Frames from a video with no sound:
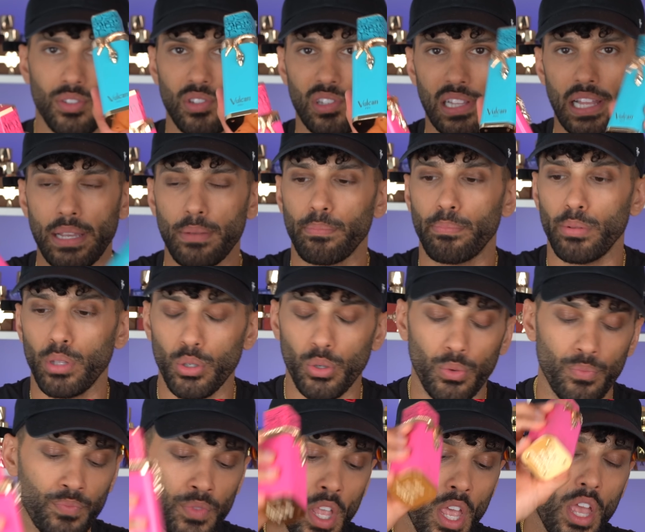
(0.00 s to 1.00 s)
is light blue.
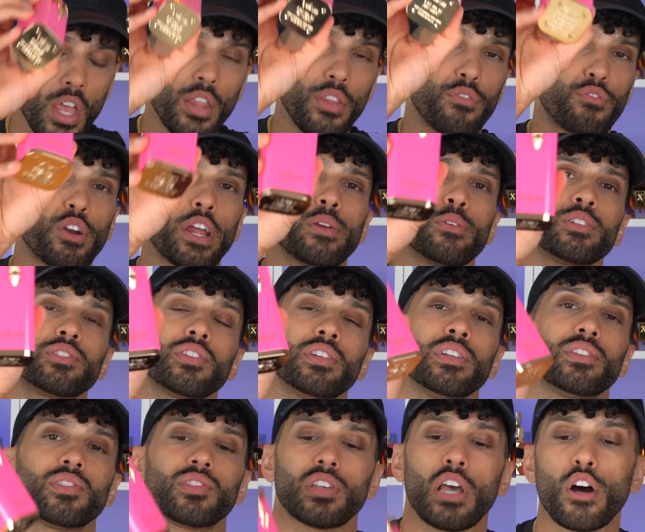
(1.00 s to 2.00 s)
The fragrance in
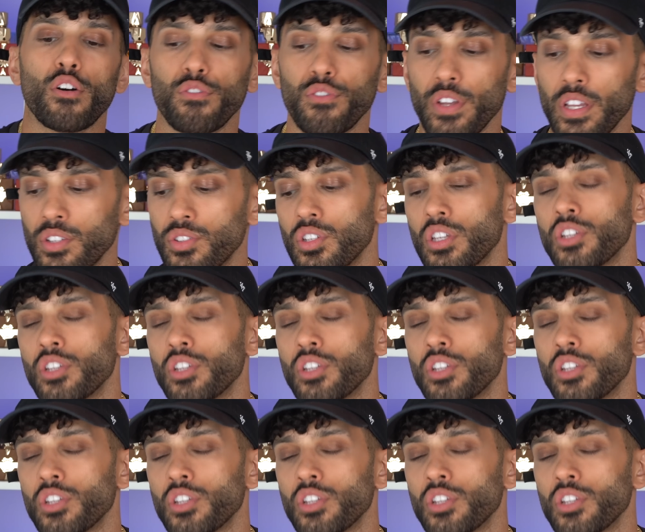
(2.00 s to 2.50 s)
itself is